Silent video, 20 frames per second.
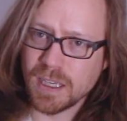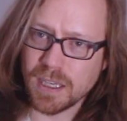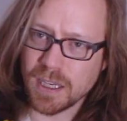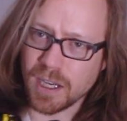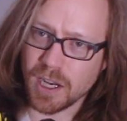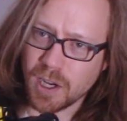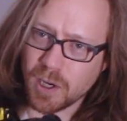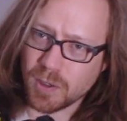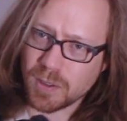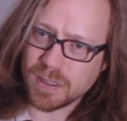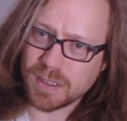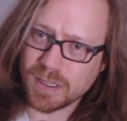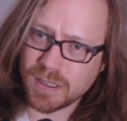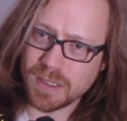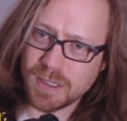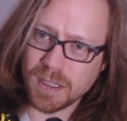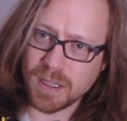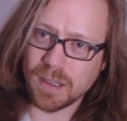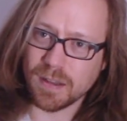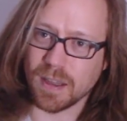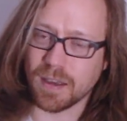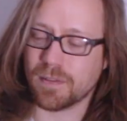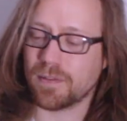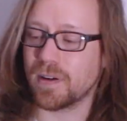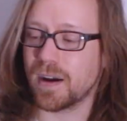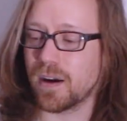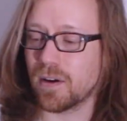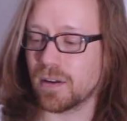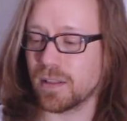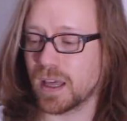you know, like
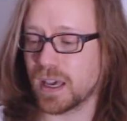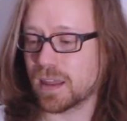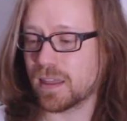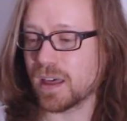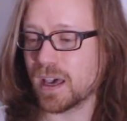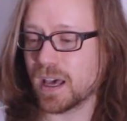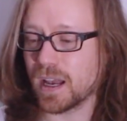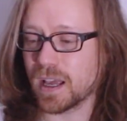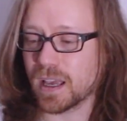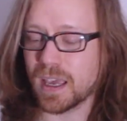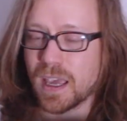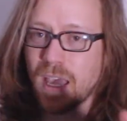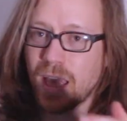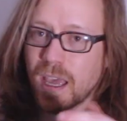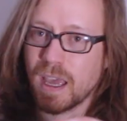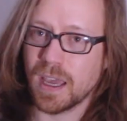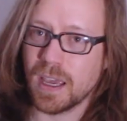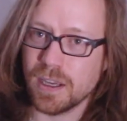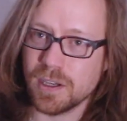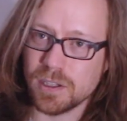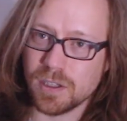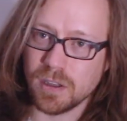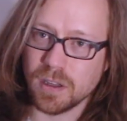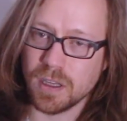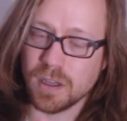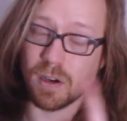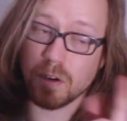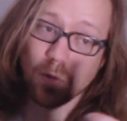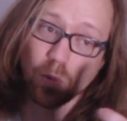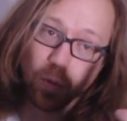firing like that,
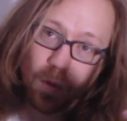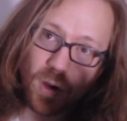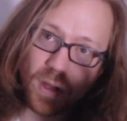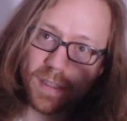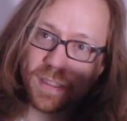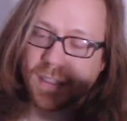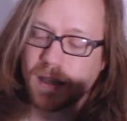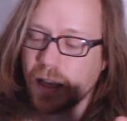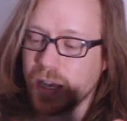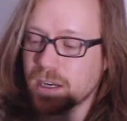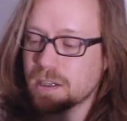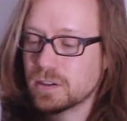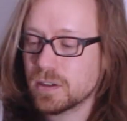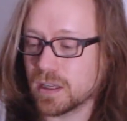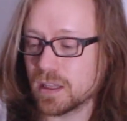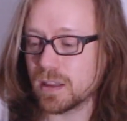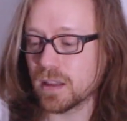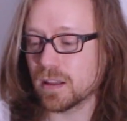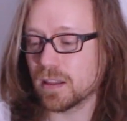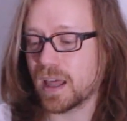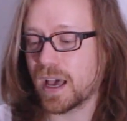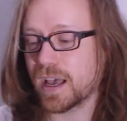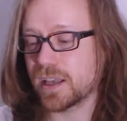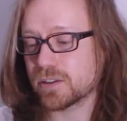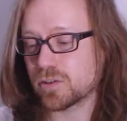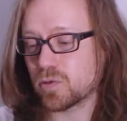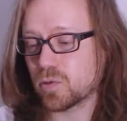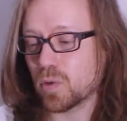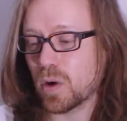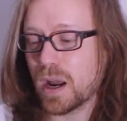occasionally, or once actually, the
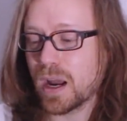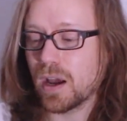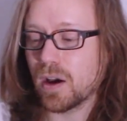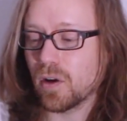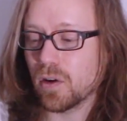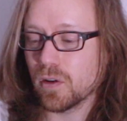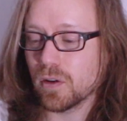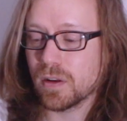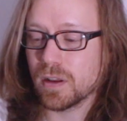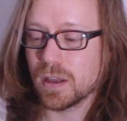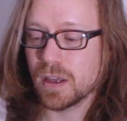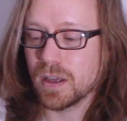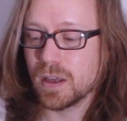last round